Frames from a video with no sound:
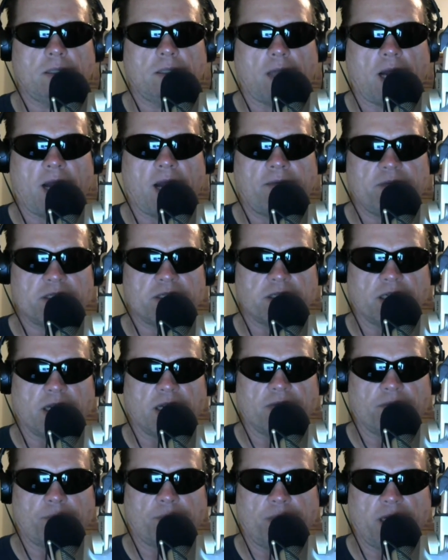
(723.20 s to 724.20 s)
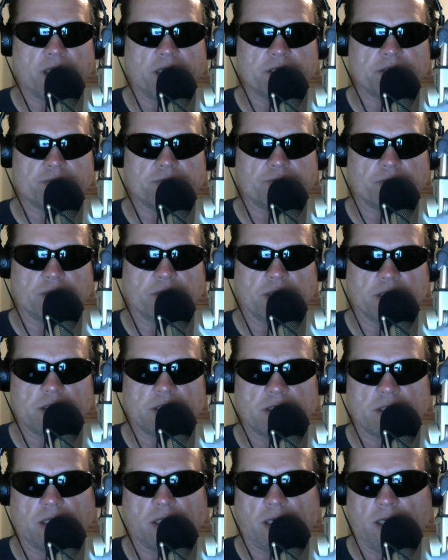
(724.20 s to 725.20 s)
Obviously, I have a passion for
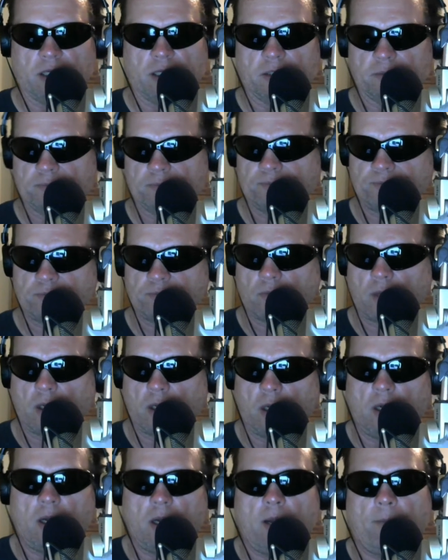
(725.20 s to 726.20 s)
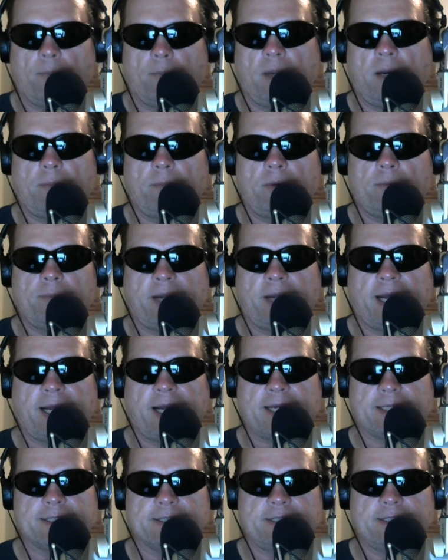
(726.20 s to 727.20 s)
this. And remember
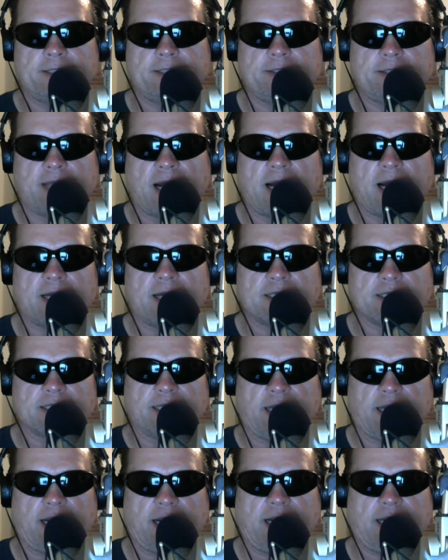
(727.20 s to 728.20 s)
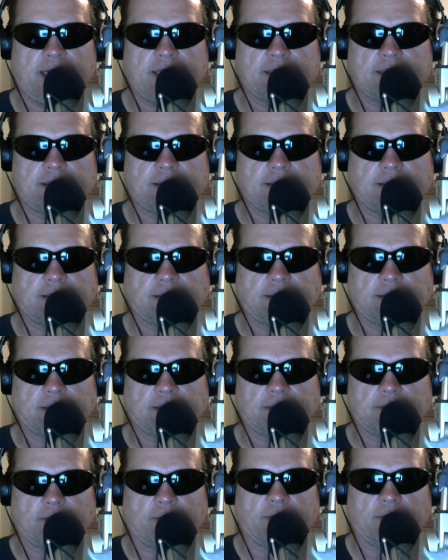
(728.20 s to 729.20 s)
back in 2008
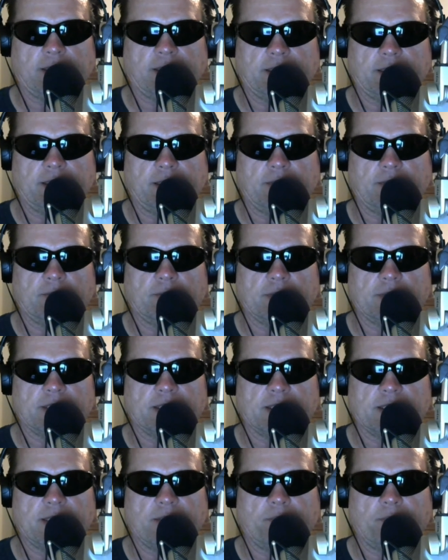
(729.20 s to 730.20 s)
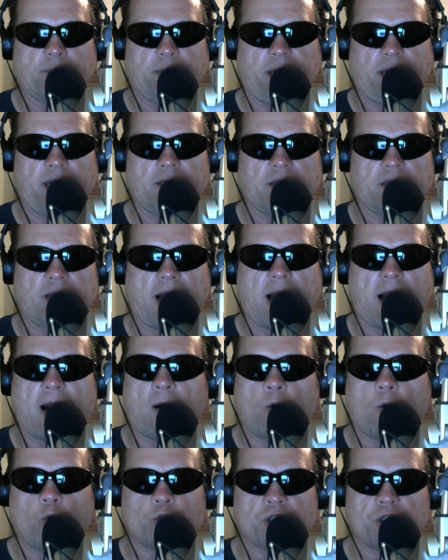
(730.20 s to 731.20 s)
when there was the
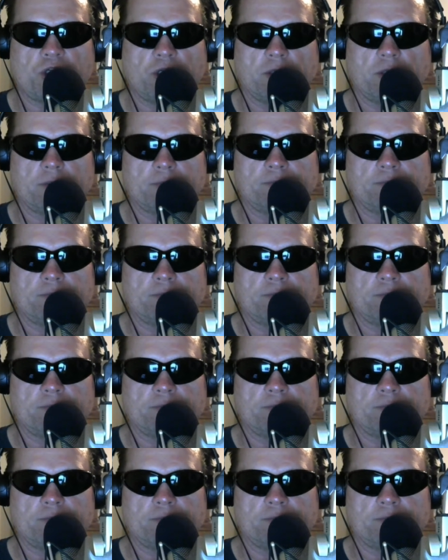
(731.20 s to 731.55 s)
bailout?